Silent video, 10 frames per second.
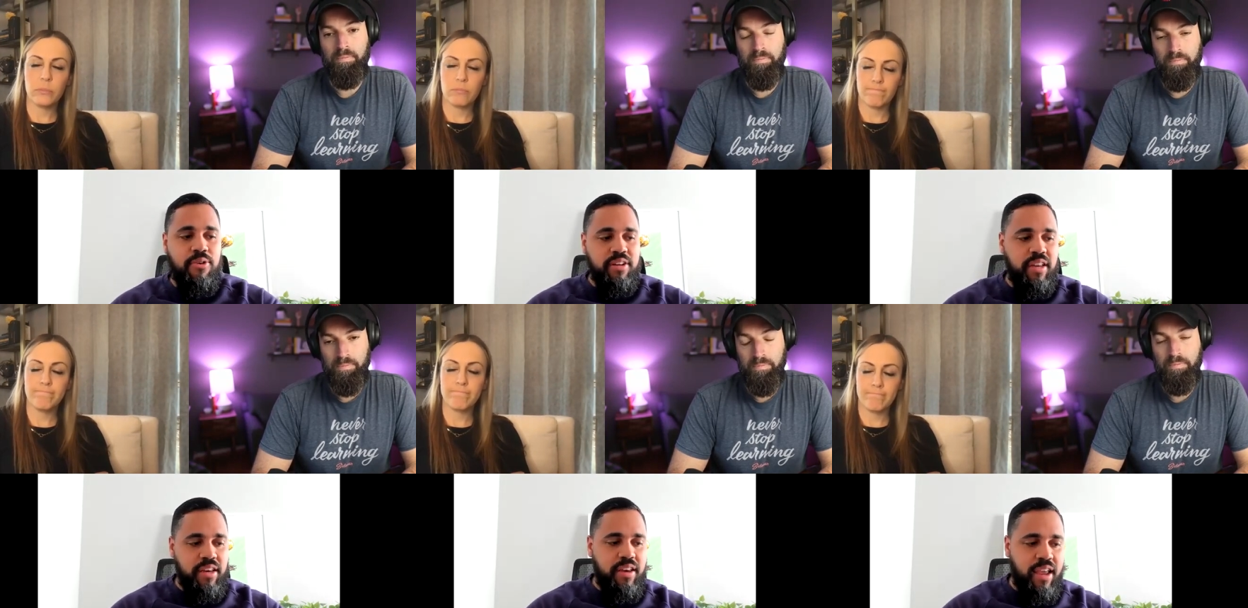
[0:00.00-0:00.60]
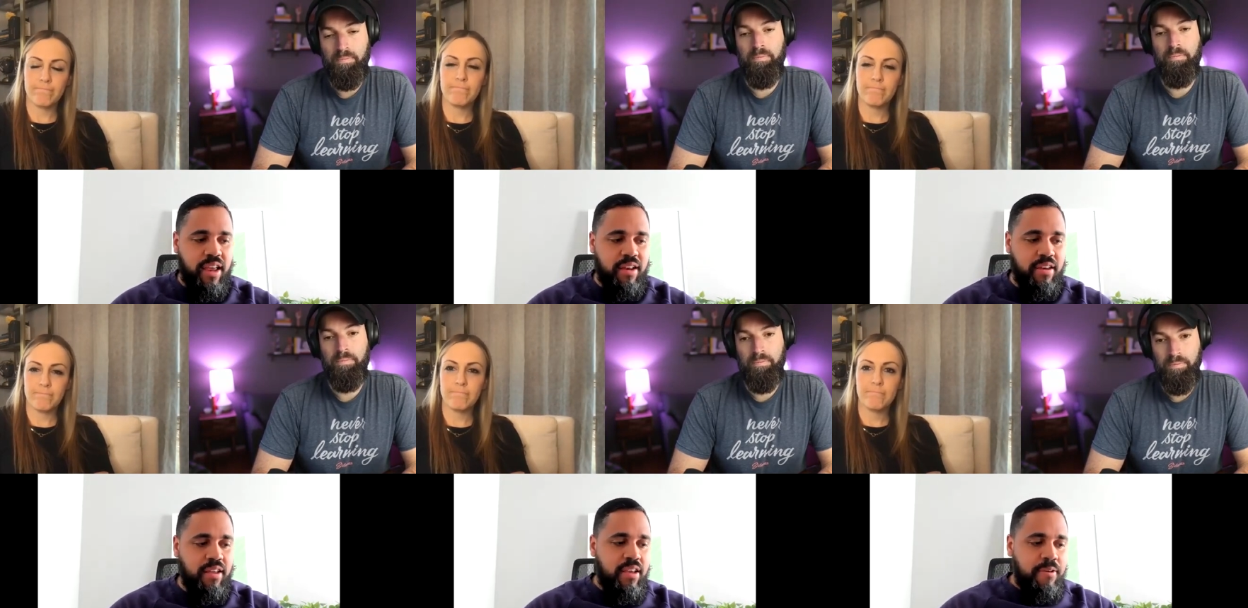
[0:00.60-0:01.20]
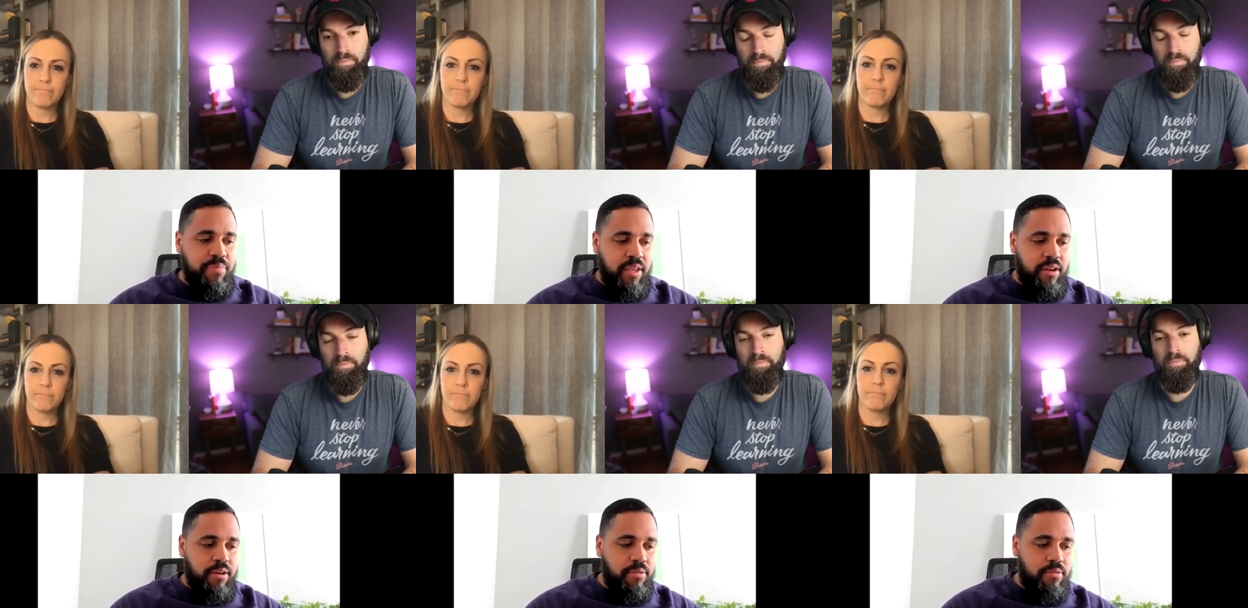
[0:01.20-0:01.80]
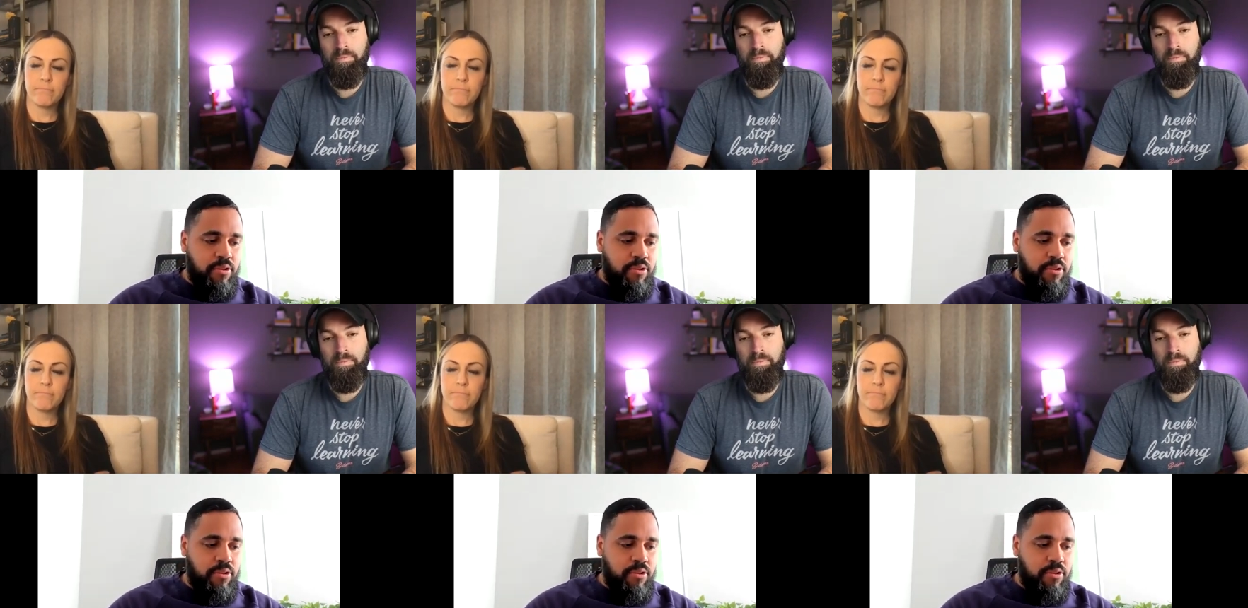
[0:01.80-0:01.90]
Speaker 1: and and and you know